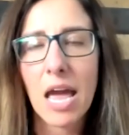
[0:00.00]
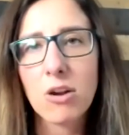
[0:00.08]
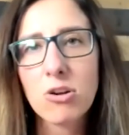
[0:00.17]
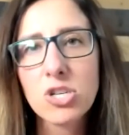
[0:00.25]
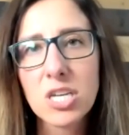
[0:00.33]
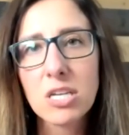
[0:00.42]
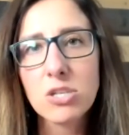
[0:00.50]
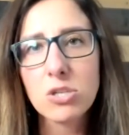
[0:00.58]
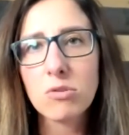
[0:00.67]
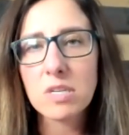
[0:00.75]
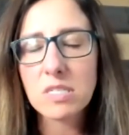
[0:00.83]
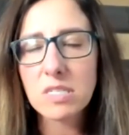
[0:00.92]
energy
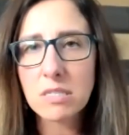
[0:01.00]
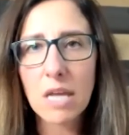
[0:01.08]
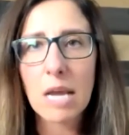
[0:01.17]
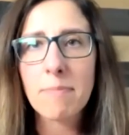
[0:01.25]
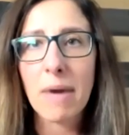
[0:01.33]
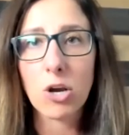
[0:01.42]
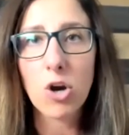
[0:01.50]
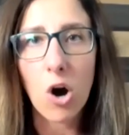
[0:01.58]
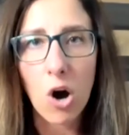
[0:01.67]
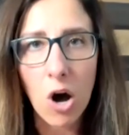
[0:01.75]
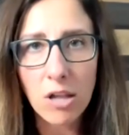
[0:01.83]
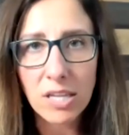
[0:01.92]
into. This is like my
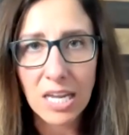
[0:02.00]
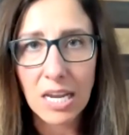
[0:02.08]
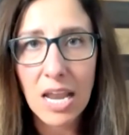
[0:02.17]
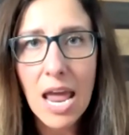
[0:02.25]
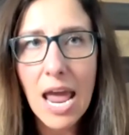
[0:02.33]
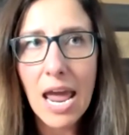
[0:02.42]
calling.